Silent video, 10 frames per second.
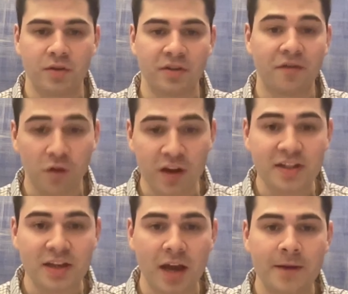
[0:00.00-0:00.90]
It's a free
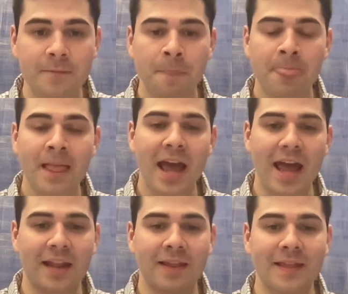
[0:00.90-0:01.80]
site,
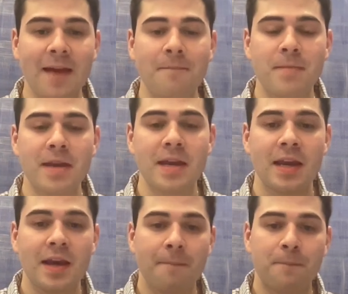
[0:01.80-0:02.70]
and it let
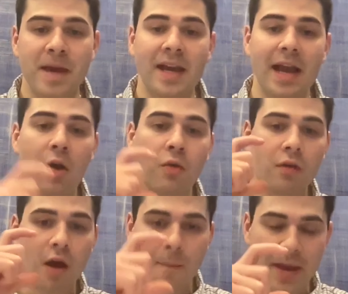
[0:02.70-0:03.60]
me pick
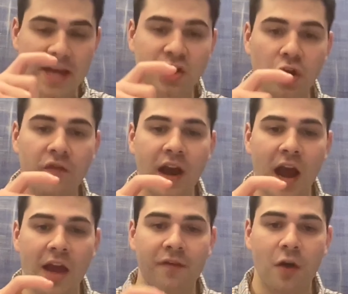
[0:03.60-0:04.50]
out a picture of an
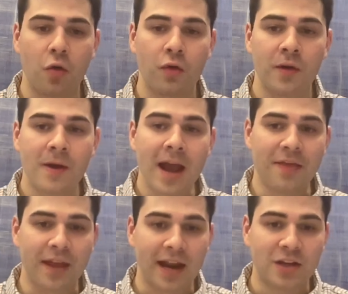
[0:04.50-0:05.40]
iPhone,
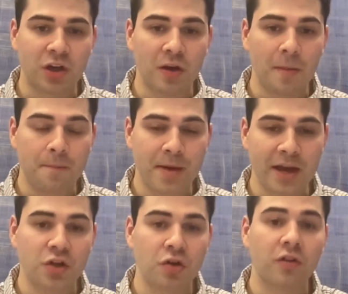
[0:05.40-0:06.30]
and then I took
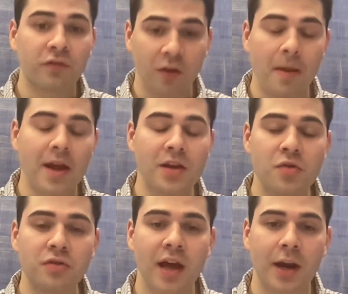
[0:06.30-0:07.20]
pictures from my
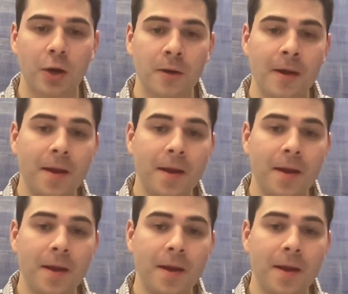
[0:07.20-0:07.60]
newsletter,